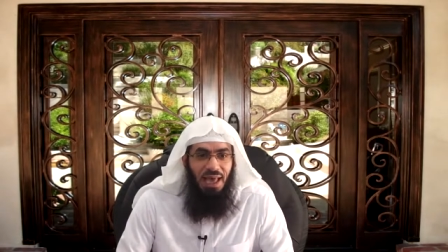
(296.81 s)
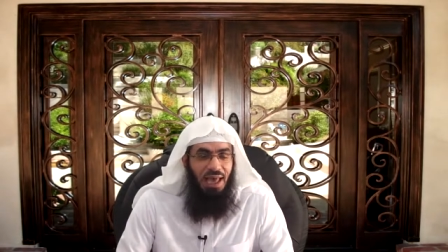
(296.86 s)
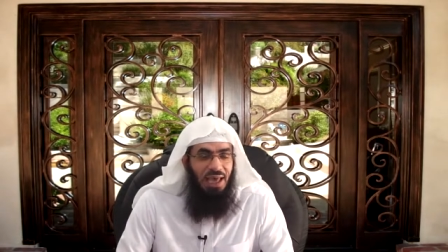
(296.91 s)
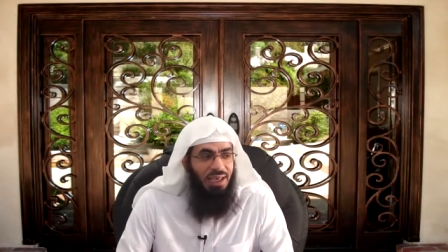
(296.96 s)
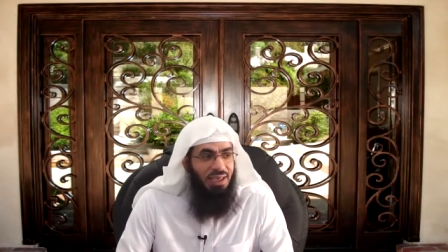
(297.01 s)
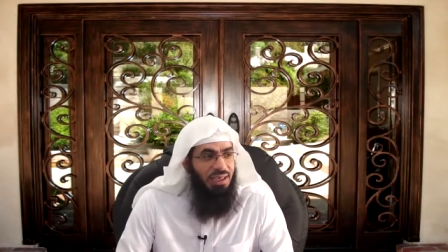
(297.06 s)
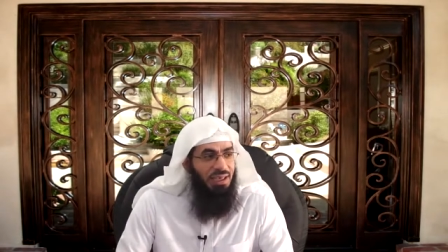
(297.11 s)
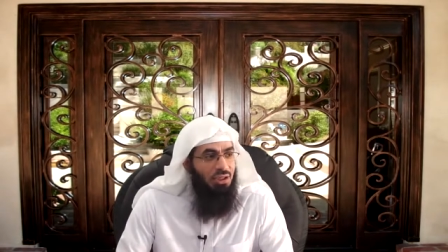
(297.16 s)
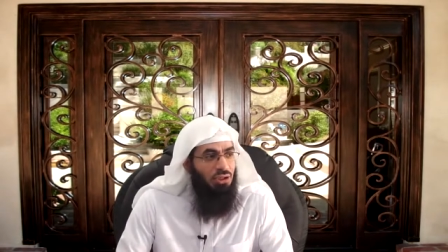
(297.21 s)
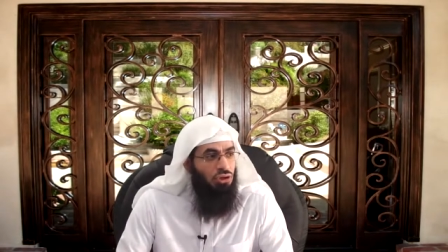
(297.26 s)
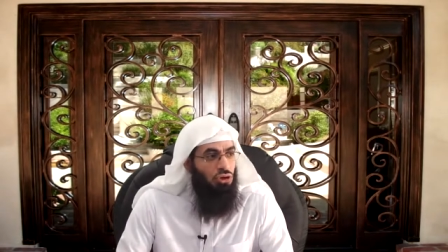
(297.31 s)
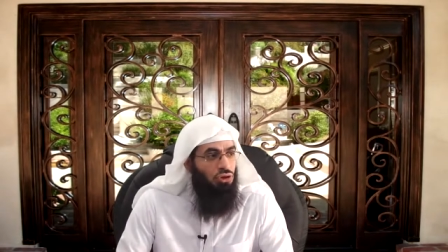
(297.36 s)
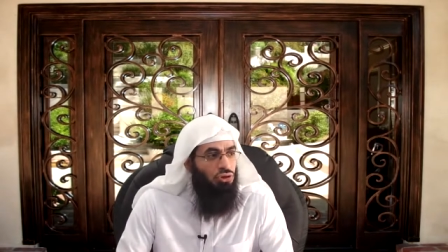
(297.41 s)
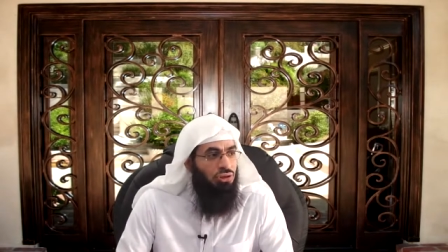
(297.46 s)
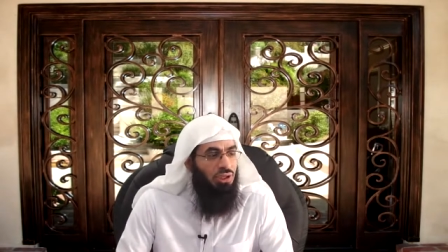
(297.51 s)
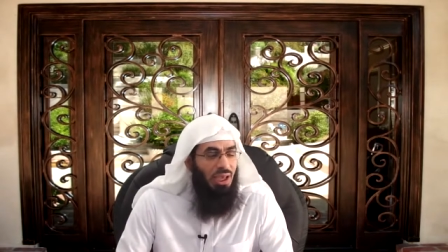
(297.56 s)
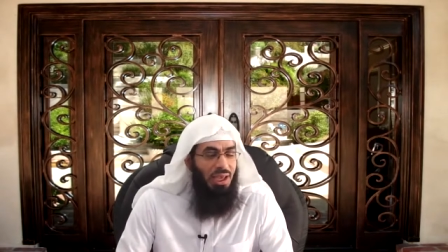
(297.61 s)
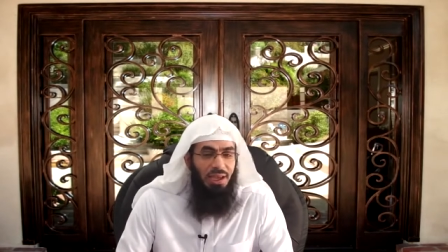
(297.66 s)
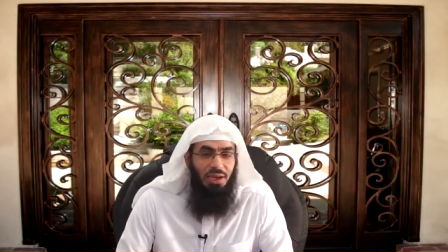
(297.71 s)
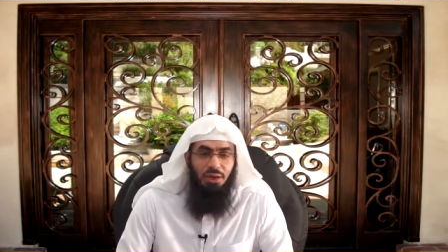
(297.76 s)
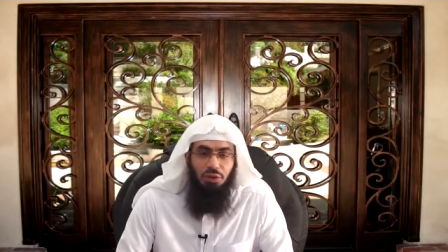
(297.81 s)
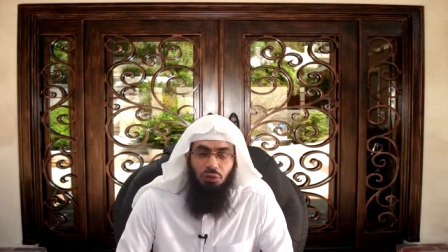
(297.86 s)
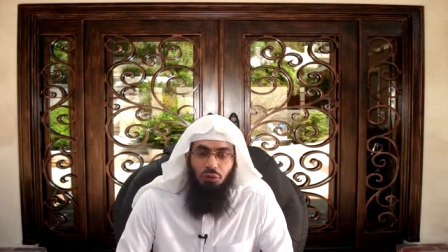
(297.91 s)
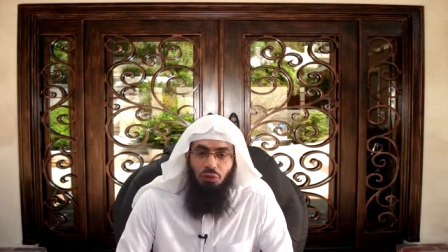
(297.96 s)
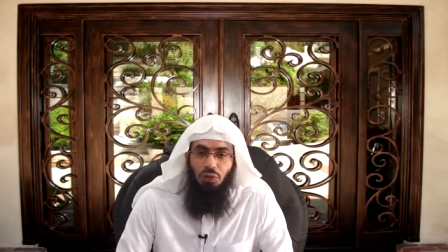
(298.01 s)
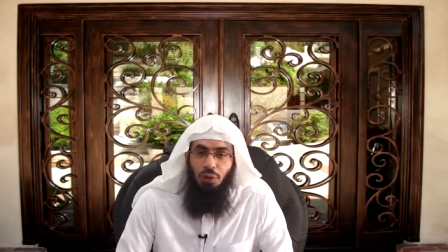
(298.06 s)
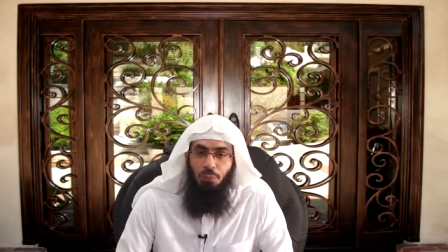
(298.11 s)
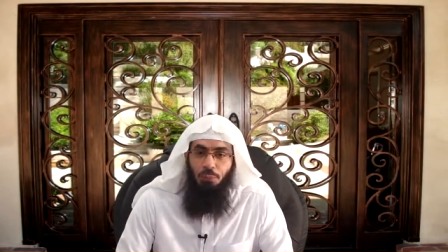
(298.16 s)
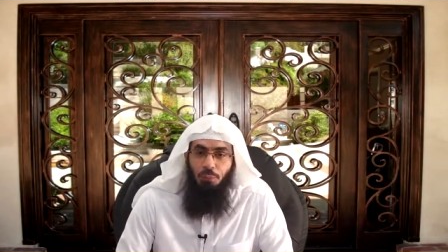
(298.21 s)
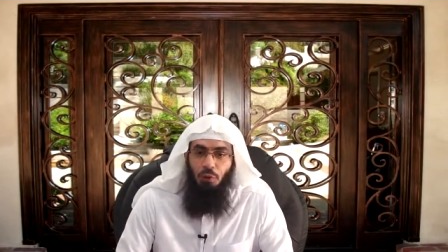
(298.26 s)
and get those
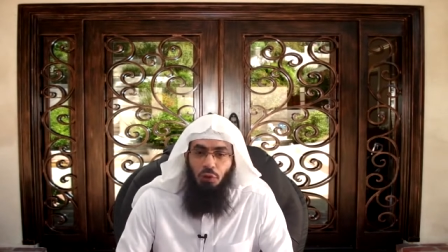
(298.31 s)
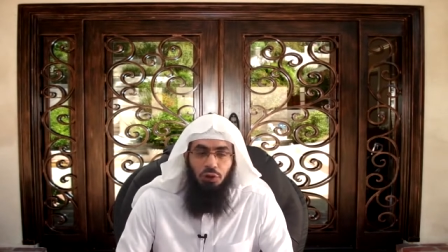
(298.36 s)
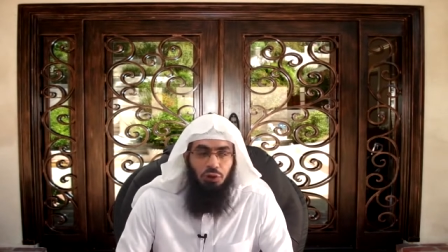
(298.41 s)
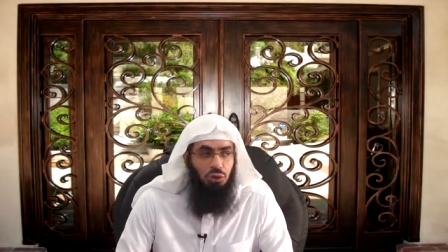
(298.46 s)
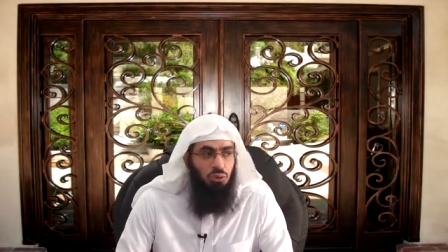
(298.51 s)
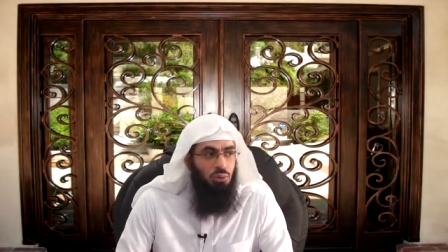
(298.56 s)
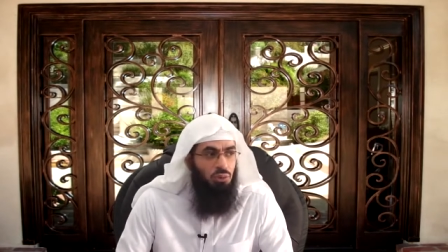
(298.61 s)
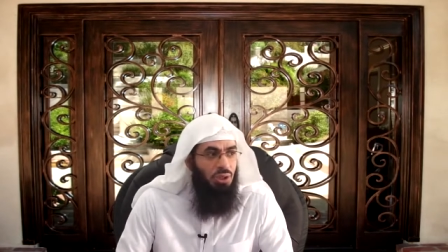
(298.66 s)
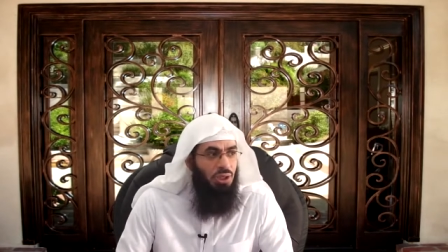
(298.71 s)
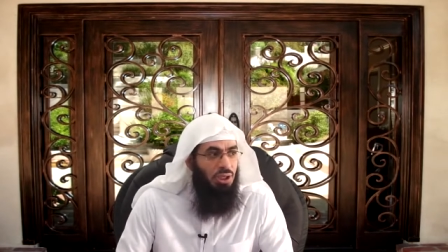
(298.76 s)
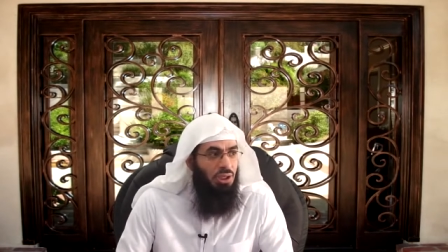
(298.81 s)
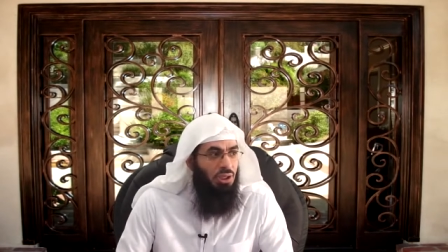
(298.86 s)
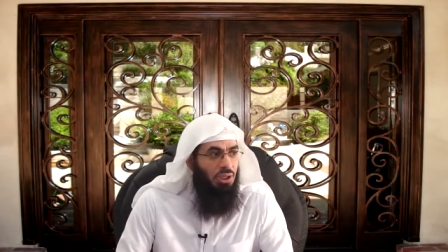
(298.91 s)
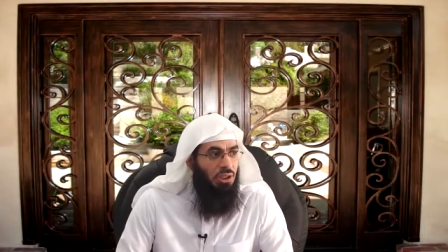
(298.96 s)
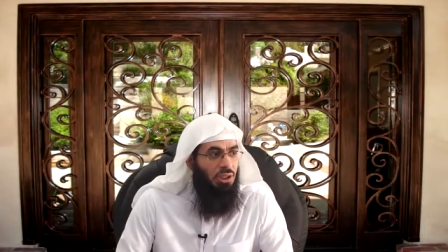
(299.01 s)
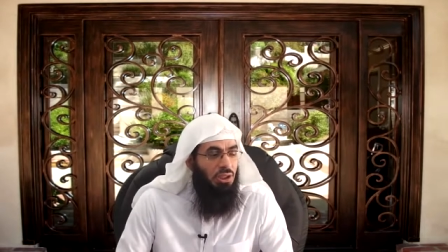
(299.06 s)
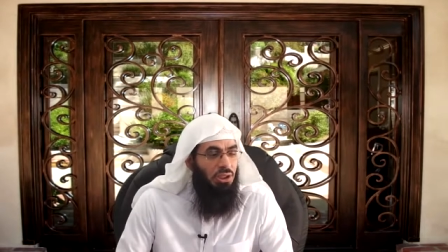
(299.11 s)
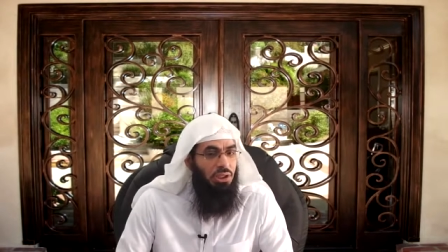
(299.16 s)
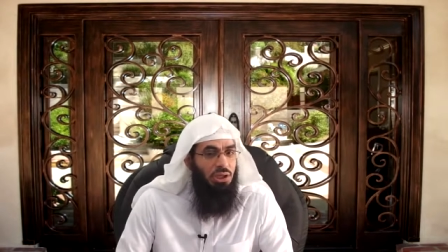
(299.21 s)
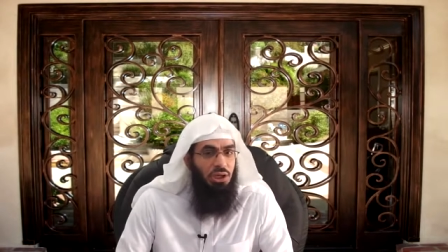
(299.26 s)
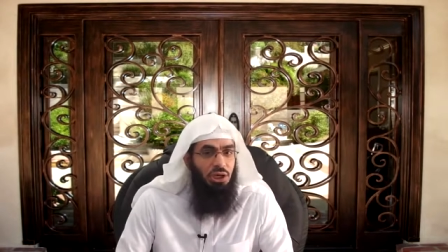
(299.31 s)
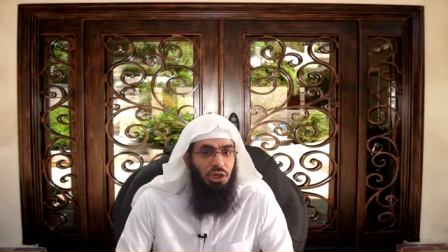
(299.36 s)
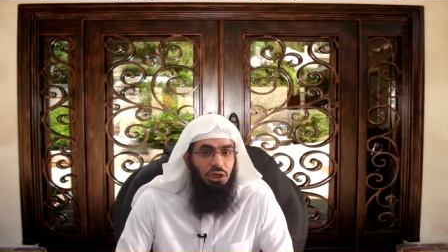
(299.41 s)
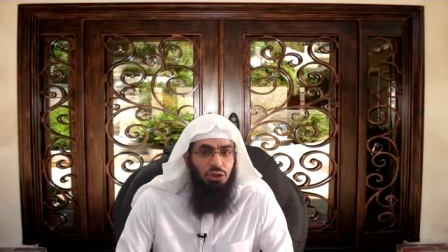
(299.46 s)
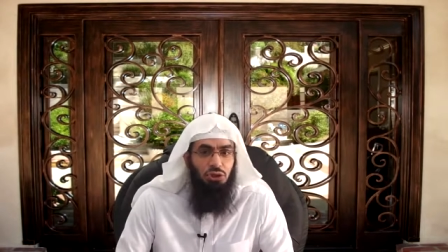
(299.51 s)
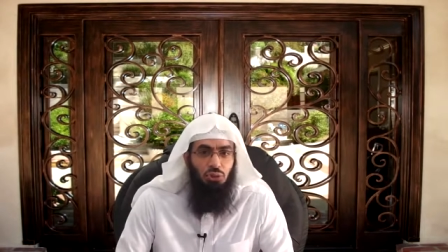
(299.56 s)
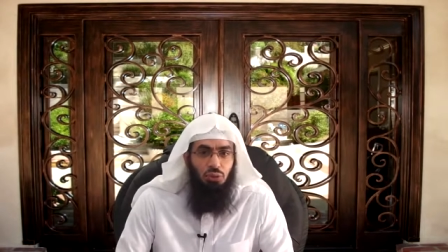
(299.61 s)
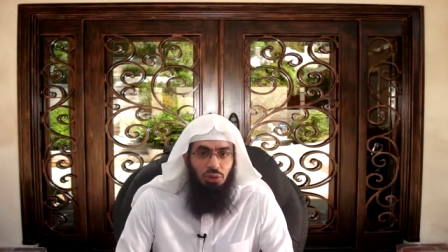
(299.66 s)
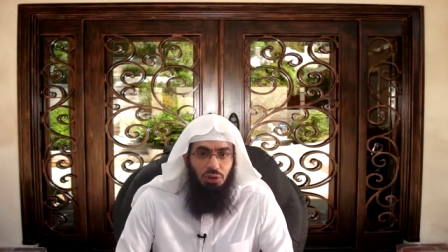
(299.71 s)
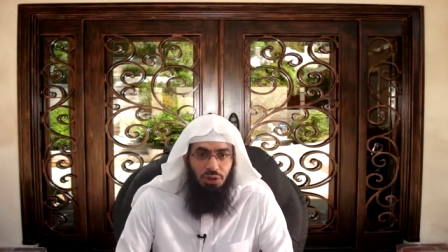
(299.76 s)
83.3
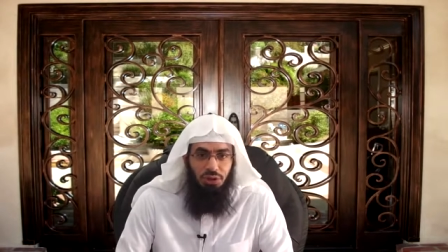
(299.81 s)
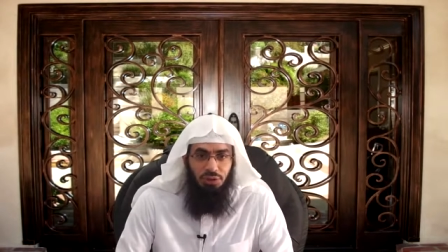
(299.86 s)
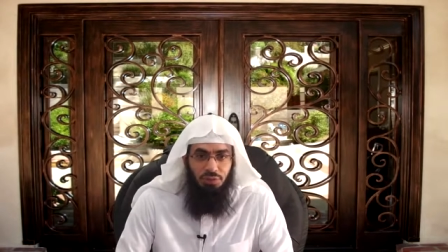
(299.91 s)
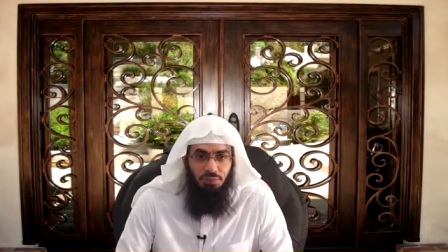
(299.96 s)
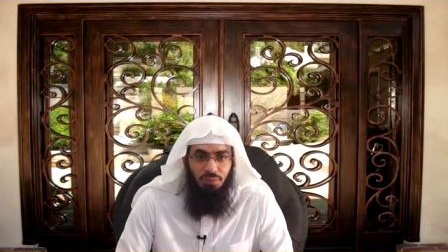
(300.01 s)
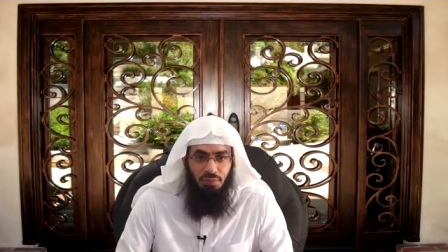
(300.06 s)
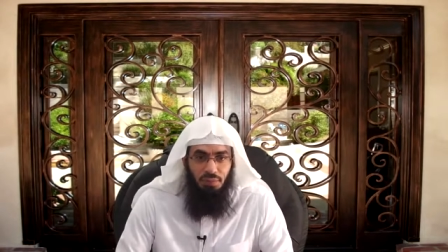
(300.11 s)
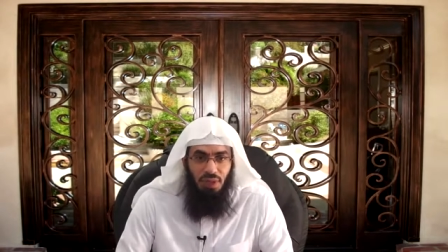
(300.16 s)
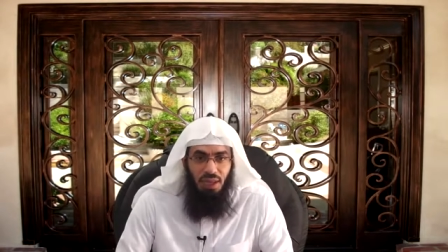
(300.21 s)
years worth.